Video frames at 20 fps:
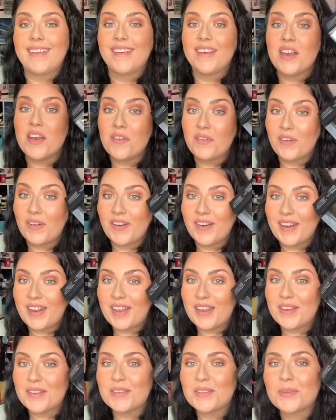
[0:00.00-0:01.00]
I've already
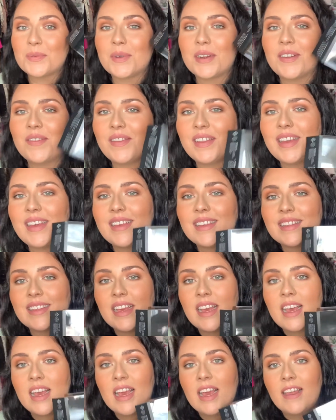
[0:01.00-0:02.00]
used one of these.
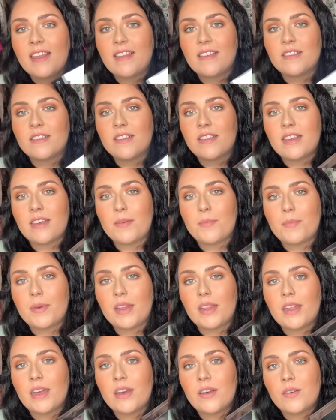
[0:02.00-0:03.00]
These are the
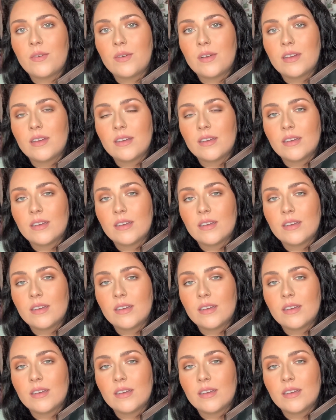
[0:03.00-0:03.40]
pillow